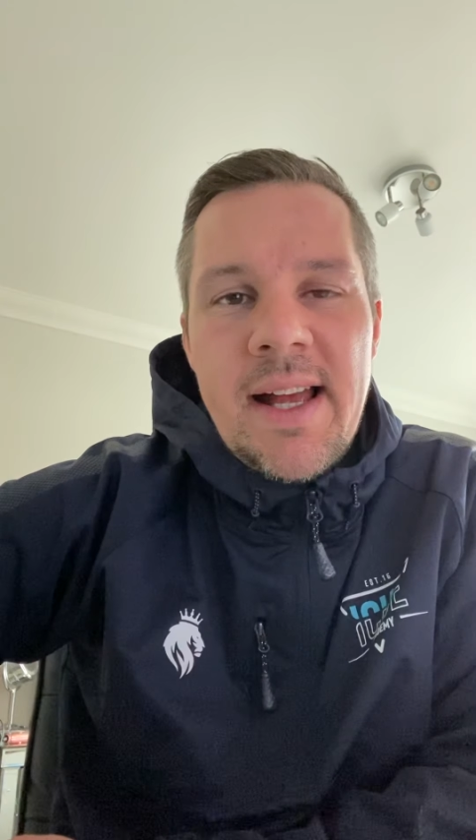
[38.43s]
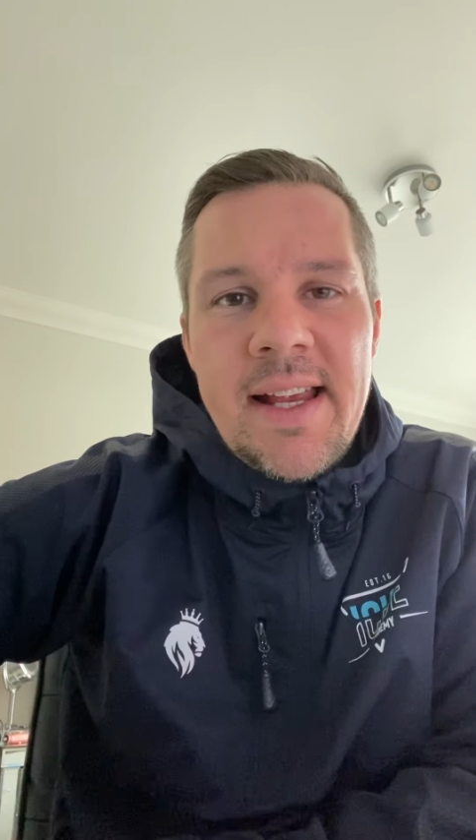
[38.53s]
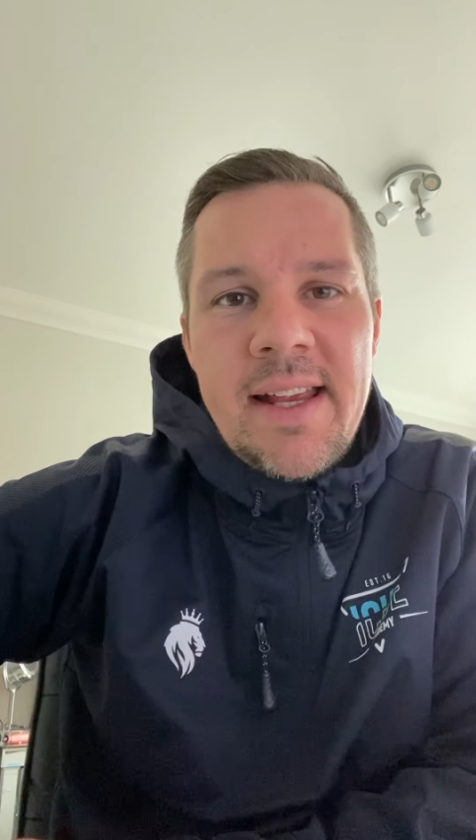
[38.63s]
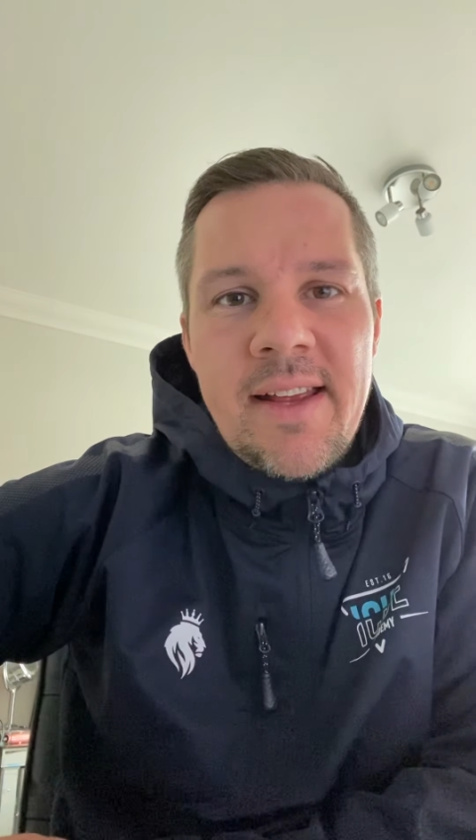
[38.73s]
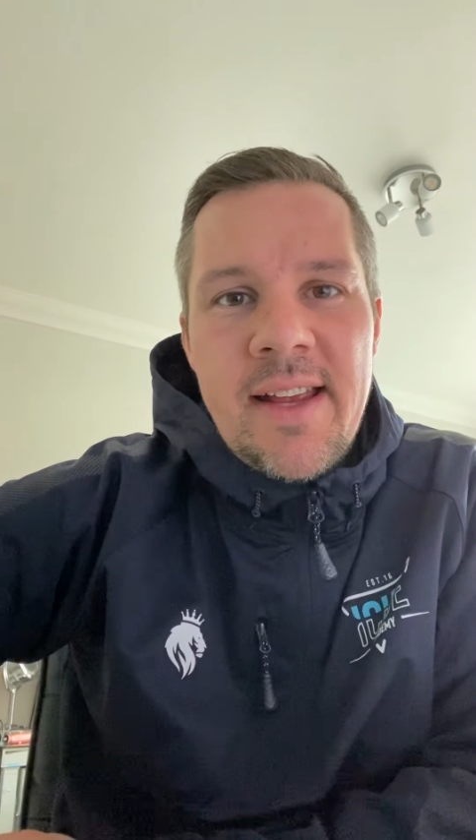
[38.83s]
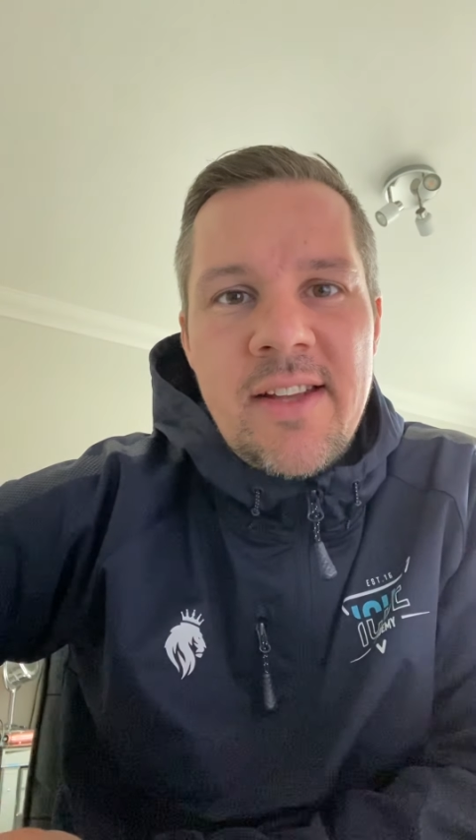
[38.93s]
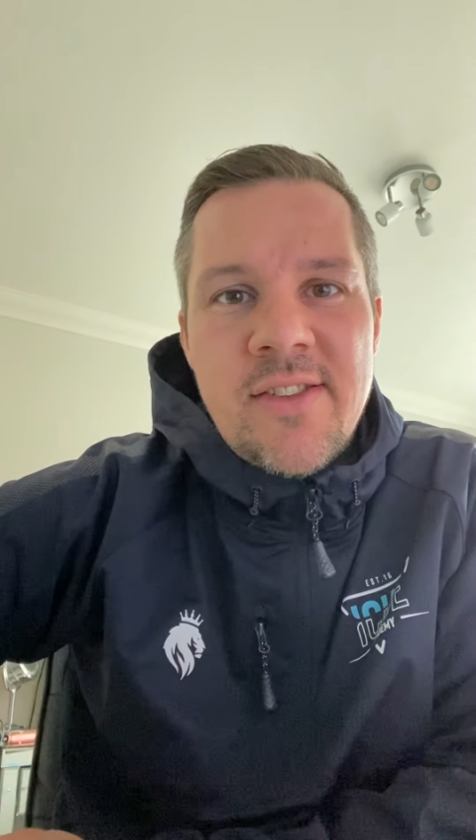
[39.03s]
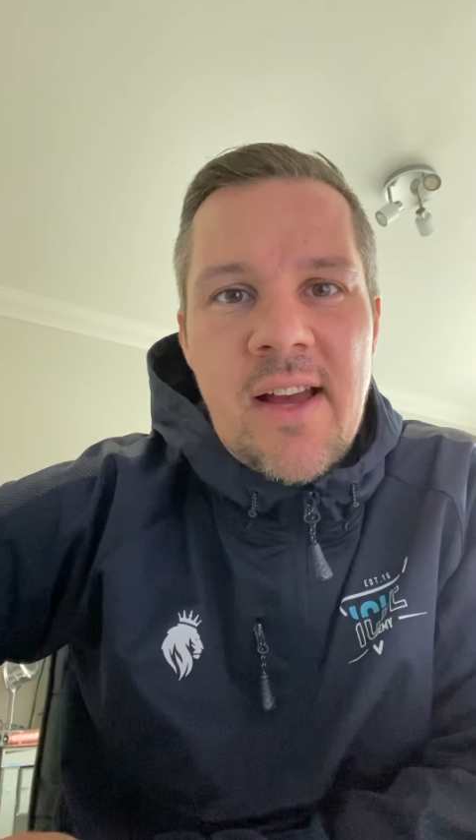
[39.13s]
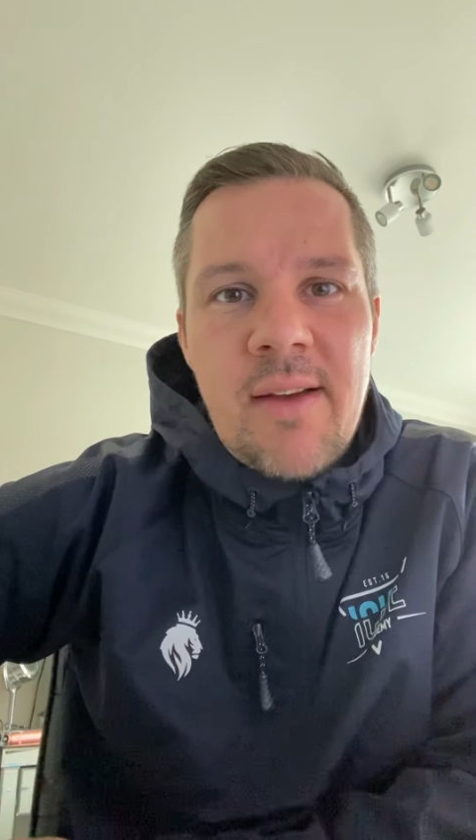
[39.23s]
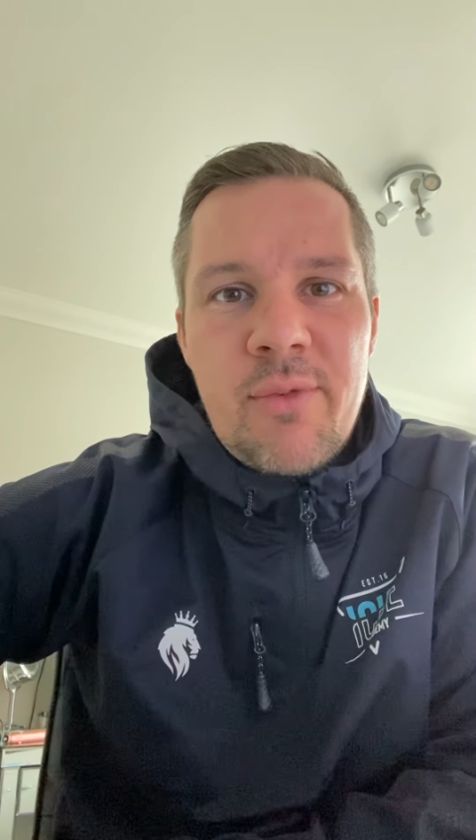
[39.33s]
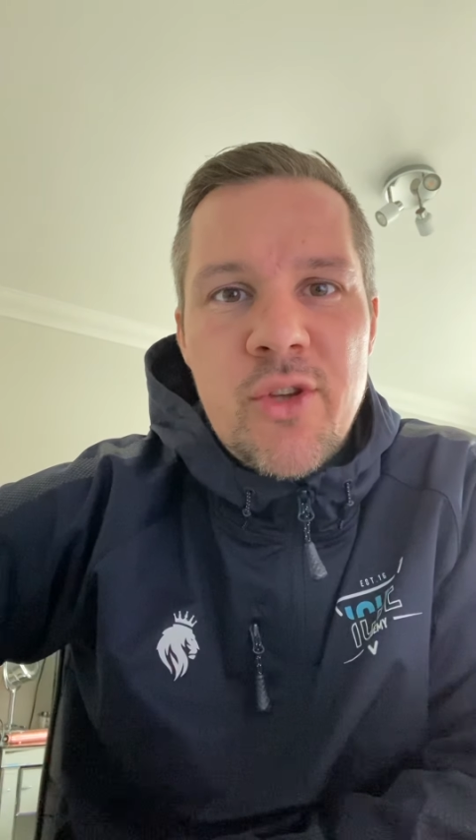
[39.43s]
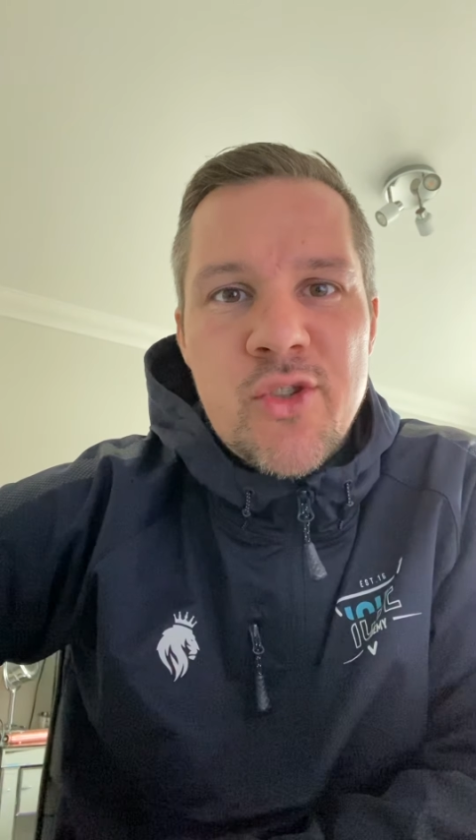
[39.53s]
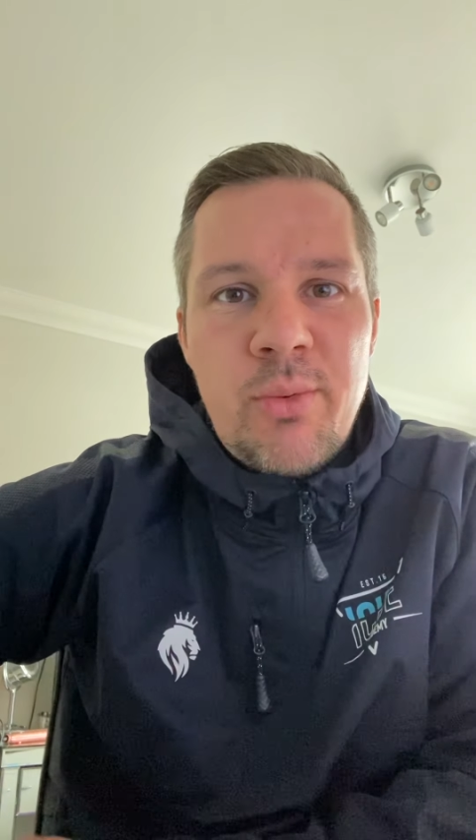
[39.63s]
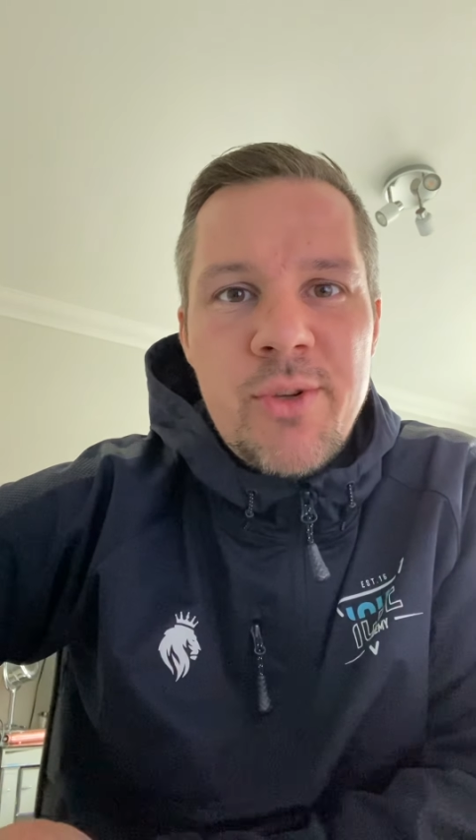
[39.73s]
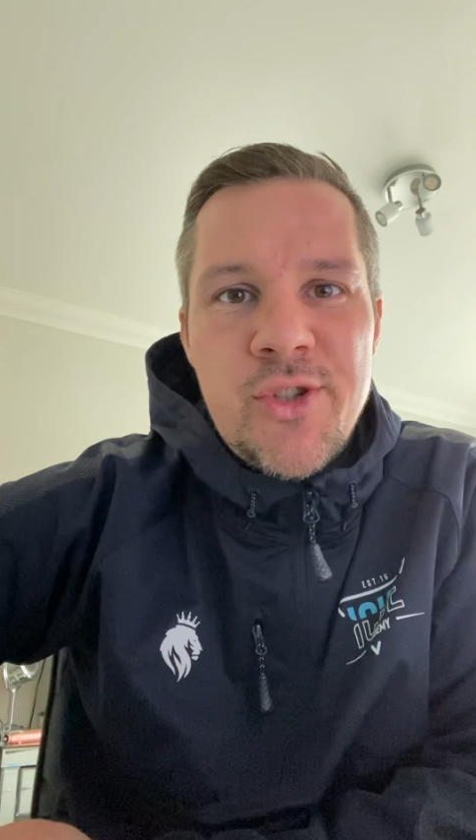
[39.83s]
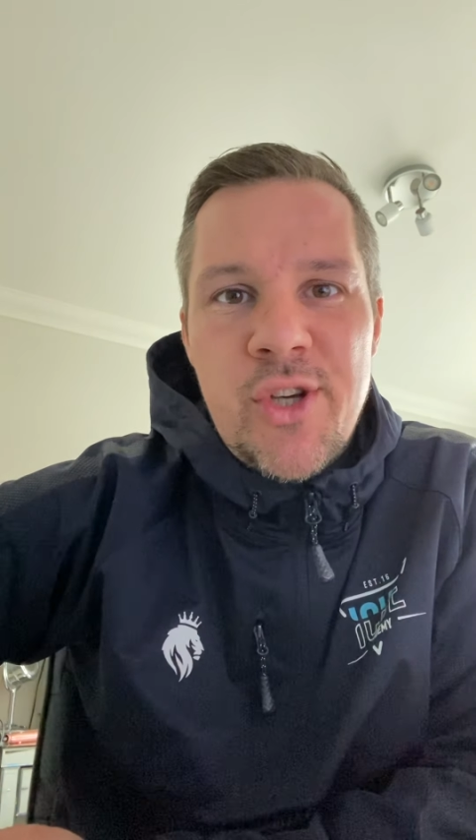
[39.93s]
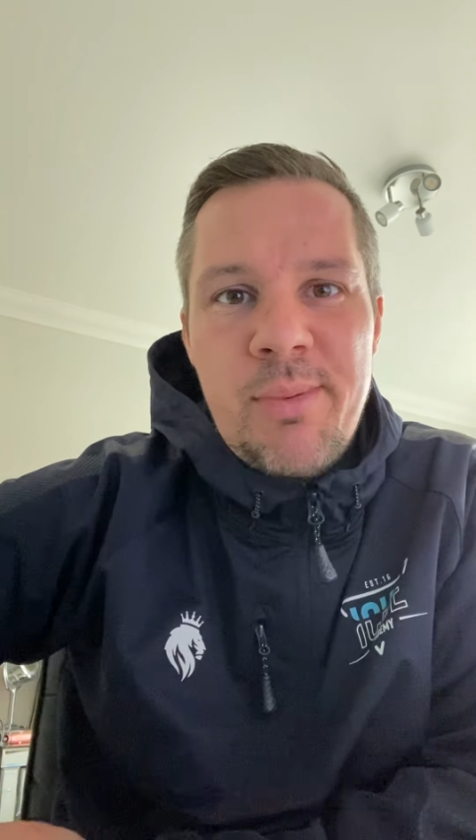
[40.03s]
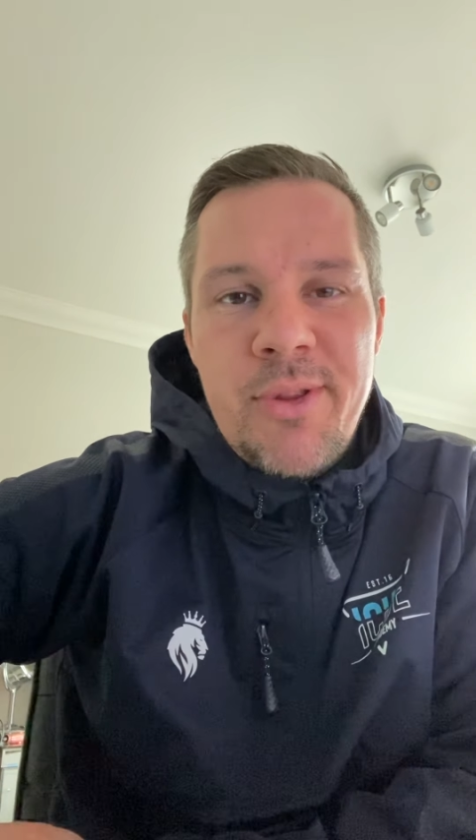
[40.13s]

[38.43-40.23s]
in time for the summer term